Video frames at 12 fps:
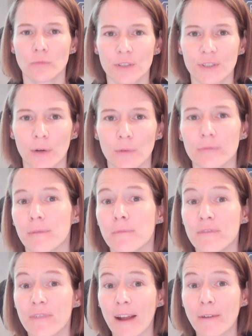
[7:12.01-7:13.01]
can result
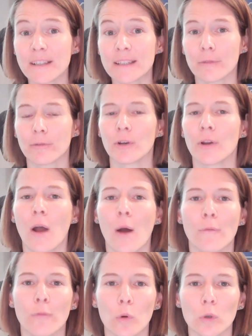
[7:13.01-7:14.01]
from very different
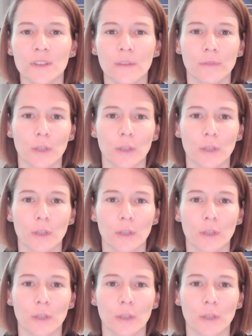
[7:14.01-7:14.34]
force,